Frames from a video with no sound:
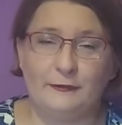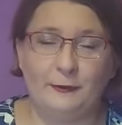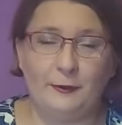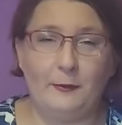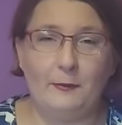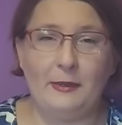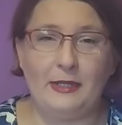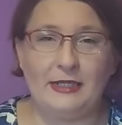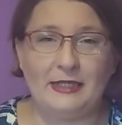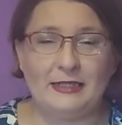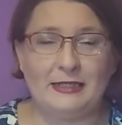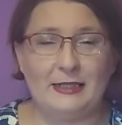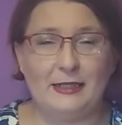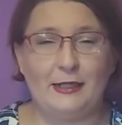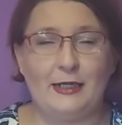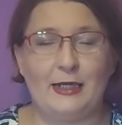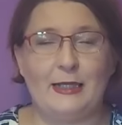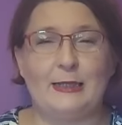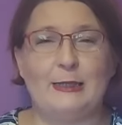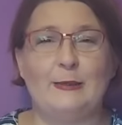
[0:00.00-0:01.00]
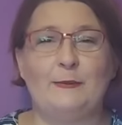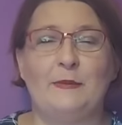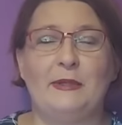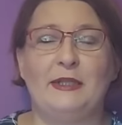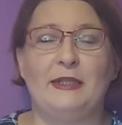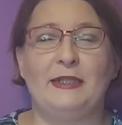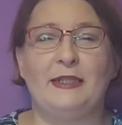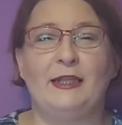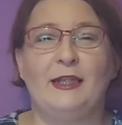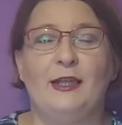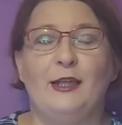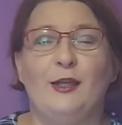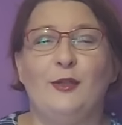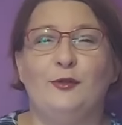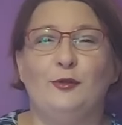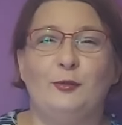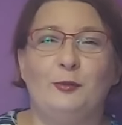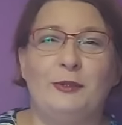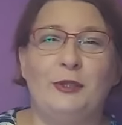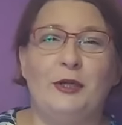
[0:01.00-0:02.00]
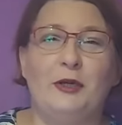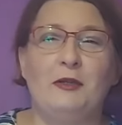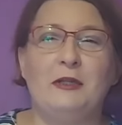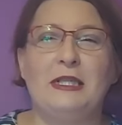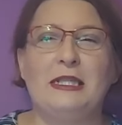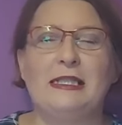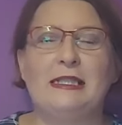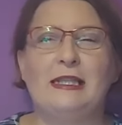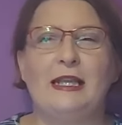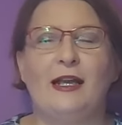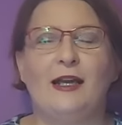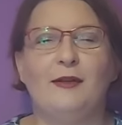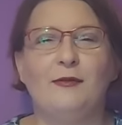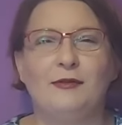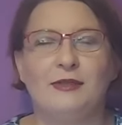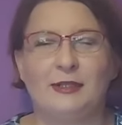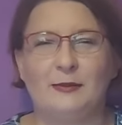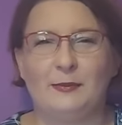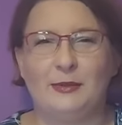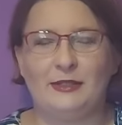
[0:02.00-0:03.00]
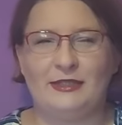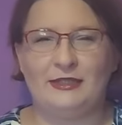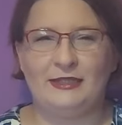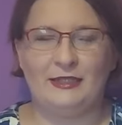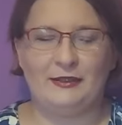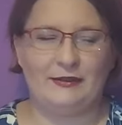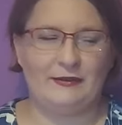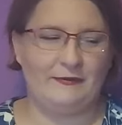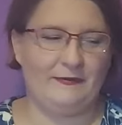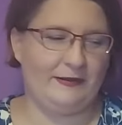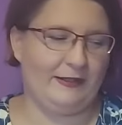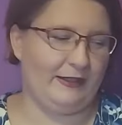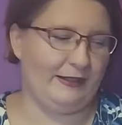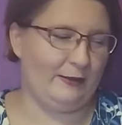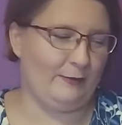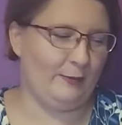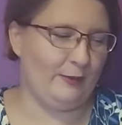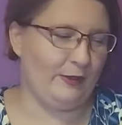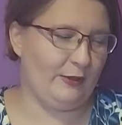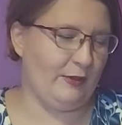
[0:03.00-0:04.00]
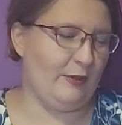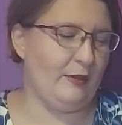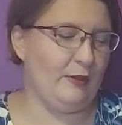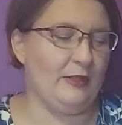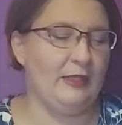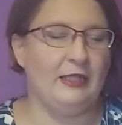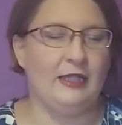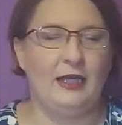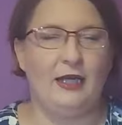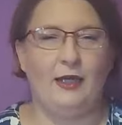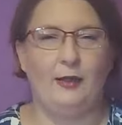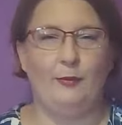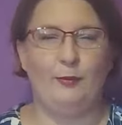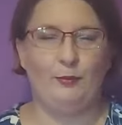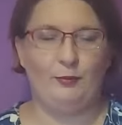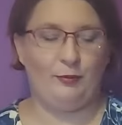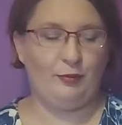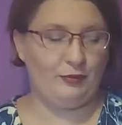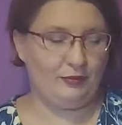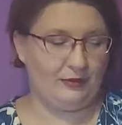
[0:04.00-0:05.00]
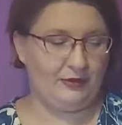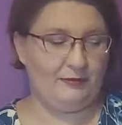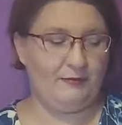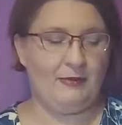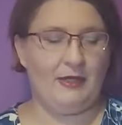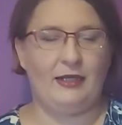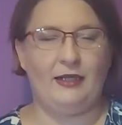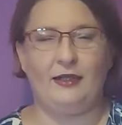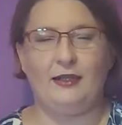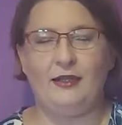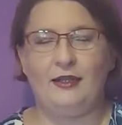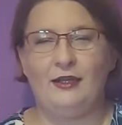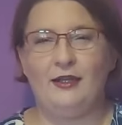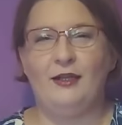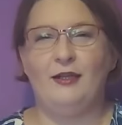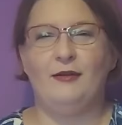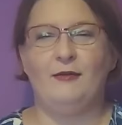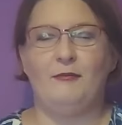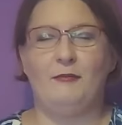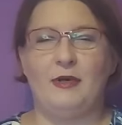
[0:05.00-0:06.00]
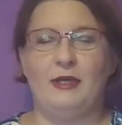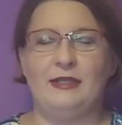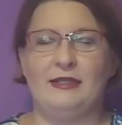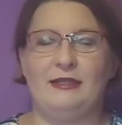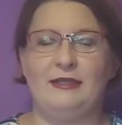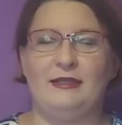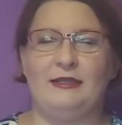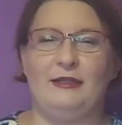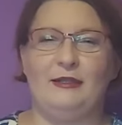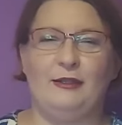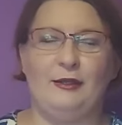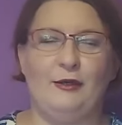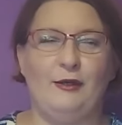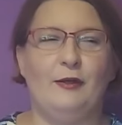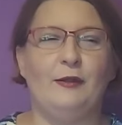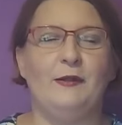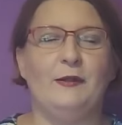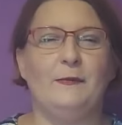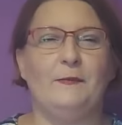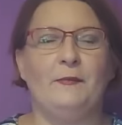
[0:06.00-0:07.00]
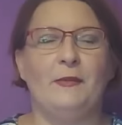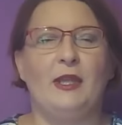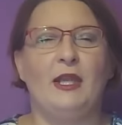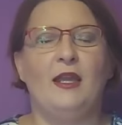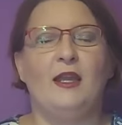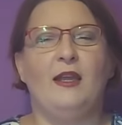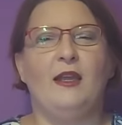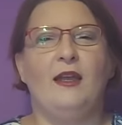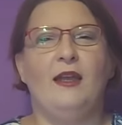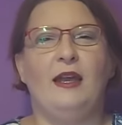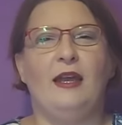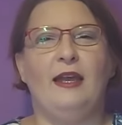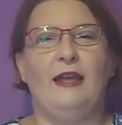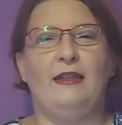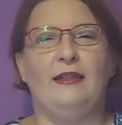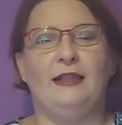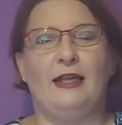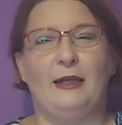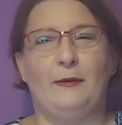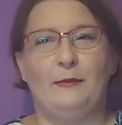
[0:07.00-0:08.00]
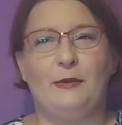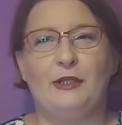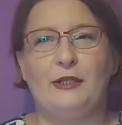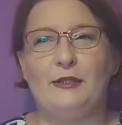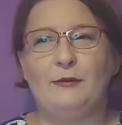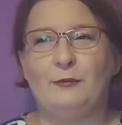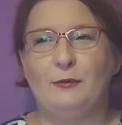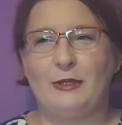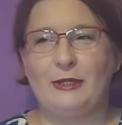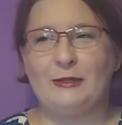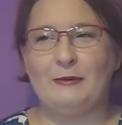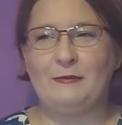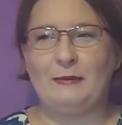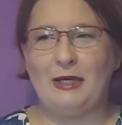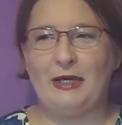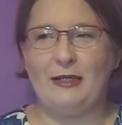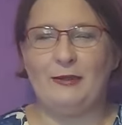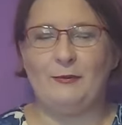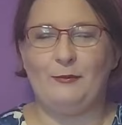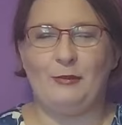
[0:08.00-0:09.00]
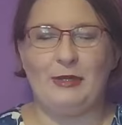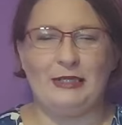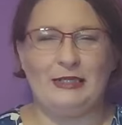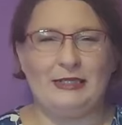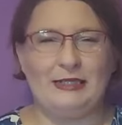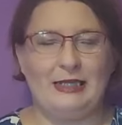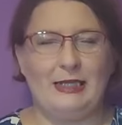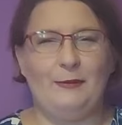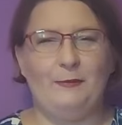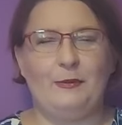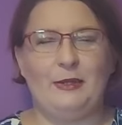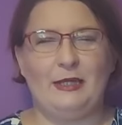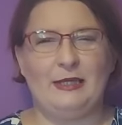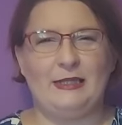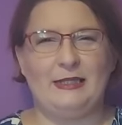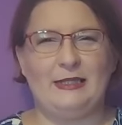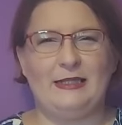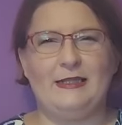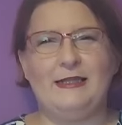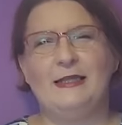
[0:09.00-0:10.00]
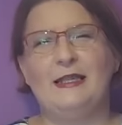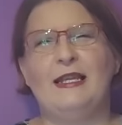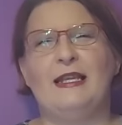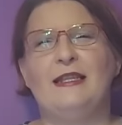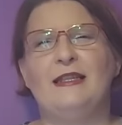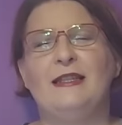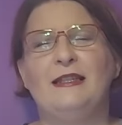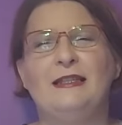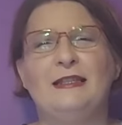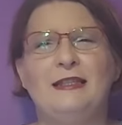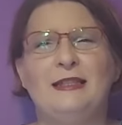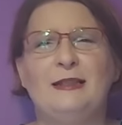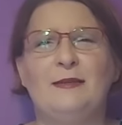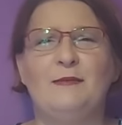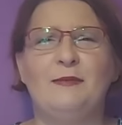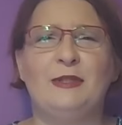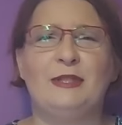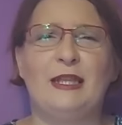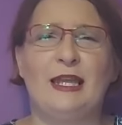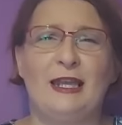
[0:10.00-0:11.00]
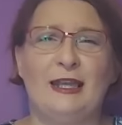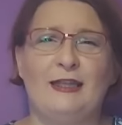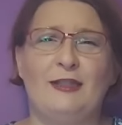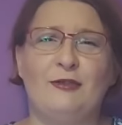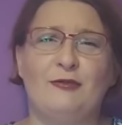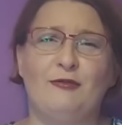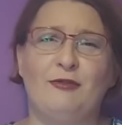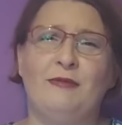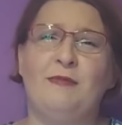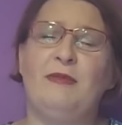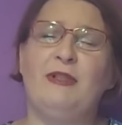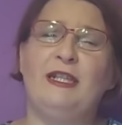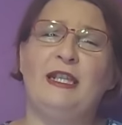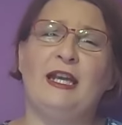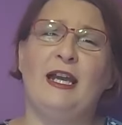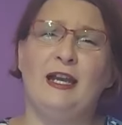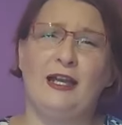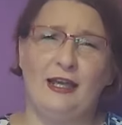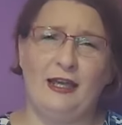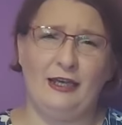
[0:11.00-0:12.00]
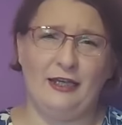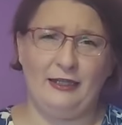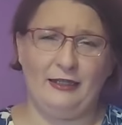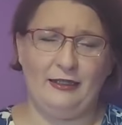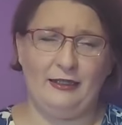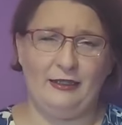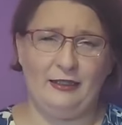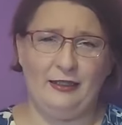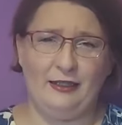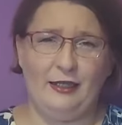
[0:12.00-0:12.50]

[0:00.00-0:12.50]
full bust adjustment, to be honest, I was a bit terrified because I put my muslin on and I measure where my bust apex is and it seems extremely high